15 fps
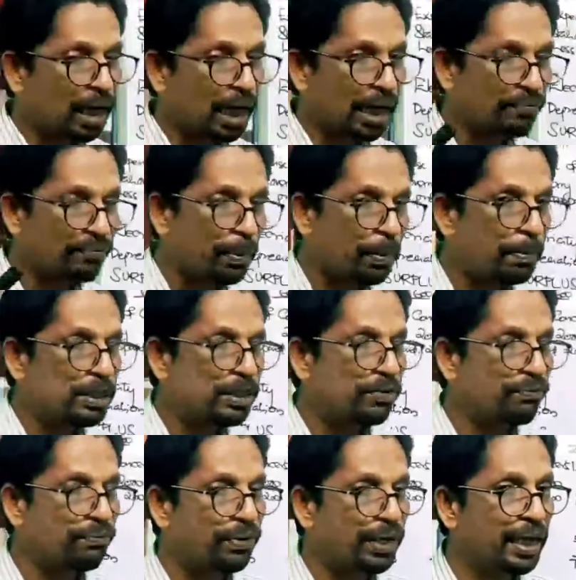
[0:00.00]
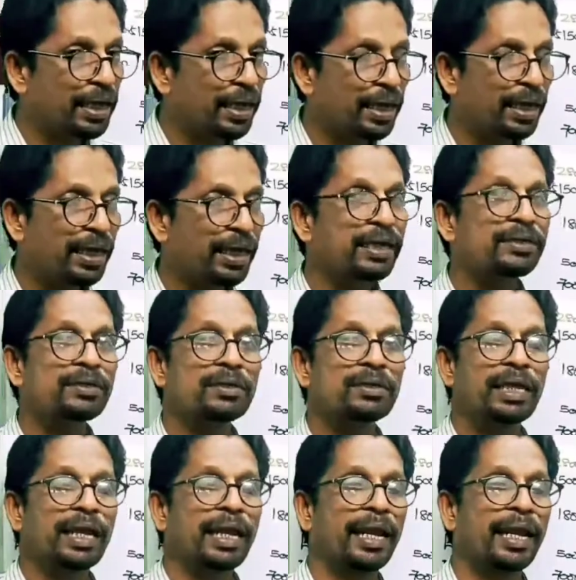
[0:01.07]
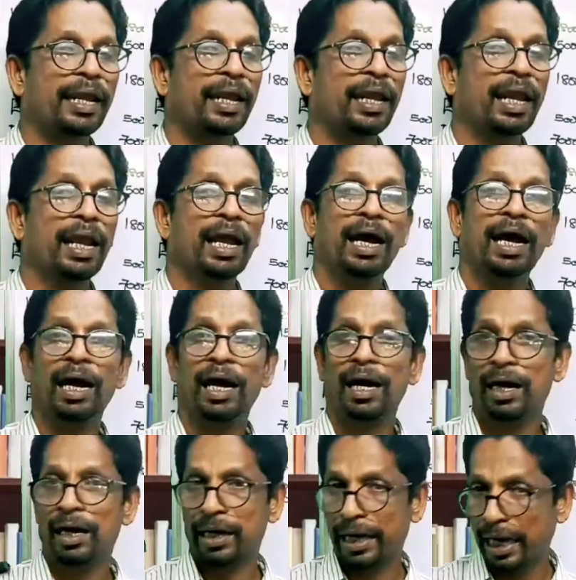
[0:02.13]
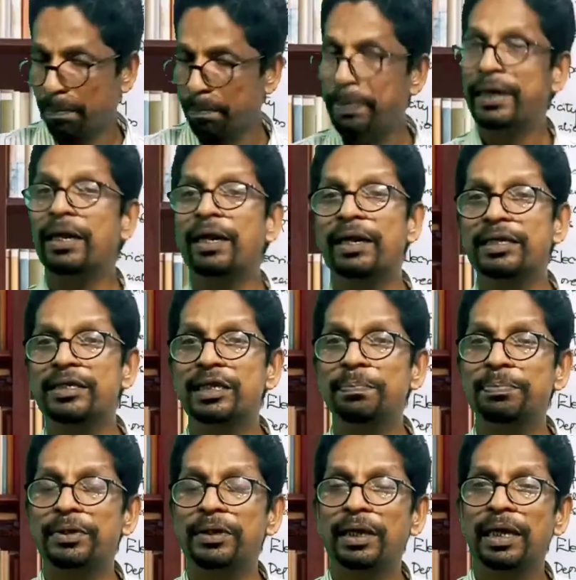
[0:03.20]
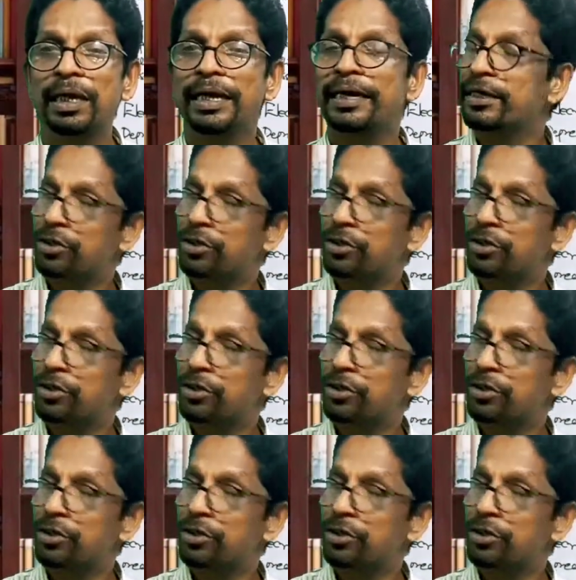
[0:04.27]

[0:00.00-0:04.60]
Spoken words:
life membership fee is a capital receipt. It